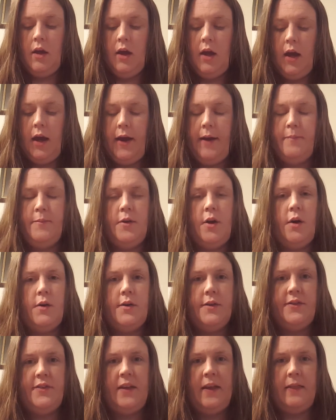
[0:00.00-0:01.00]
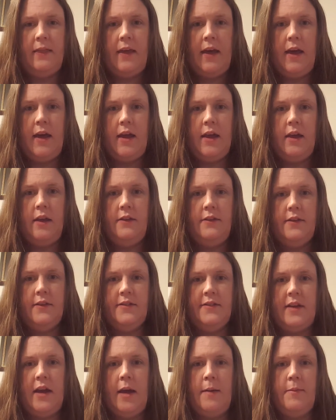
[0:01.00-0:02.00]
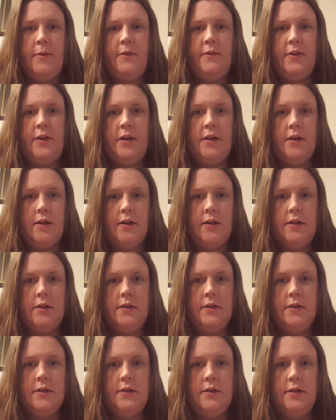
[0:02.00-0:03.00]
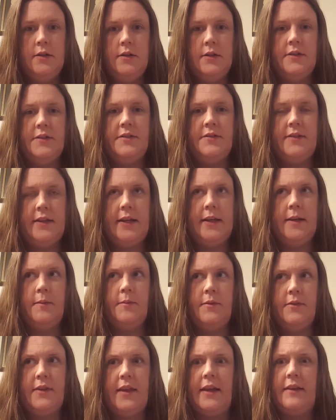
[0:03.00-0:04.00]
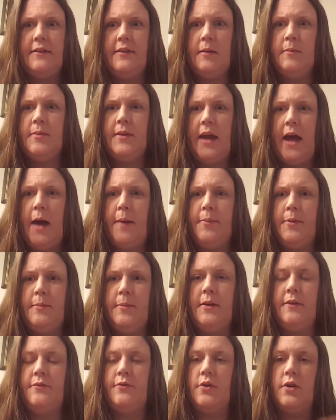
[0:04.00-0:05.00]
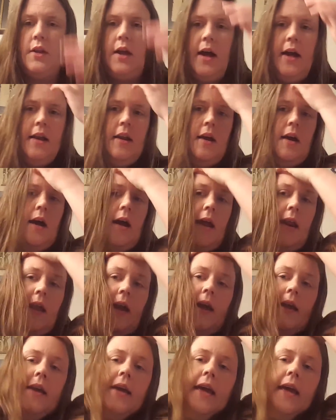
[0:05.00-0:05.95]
noticing that this time of year seems to happen to me for a lot. And I